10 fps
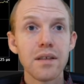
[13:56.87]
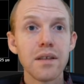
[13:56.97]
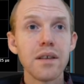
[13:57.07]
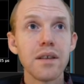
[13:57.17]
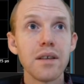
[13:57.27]

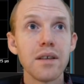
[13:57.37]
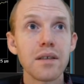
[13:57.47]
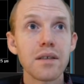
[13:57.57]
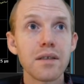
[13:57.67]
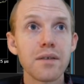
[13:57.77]

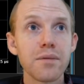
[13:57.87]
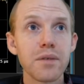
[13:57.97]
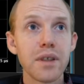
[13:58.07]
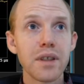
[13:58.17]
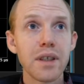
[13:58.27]
And if
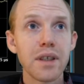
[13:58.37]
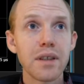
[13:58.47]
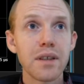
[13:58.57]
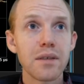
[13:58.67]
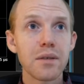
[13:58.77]
we get
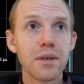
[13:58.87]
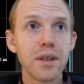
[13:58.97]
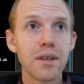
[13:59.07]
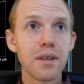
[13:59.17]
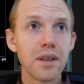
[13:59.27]
the
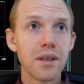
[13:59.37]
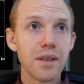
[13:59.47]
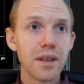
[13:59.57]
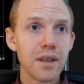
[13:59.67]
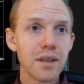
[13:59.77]
trigger
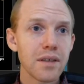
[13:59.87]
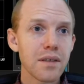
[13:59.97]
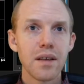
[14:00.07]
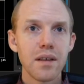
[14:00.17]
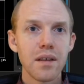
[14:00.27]
going...
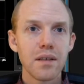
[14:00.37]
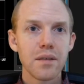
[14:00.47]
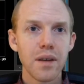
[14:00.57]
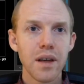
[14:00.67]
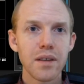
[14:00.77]
So I had to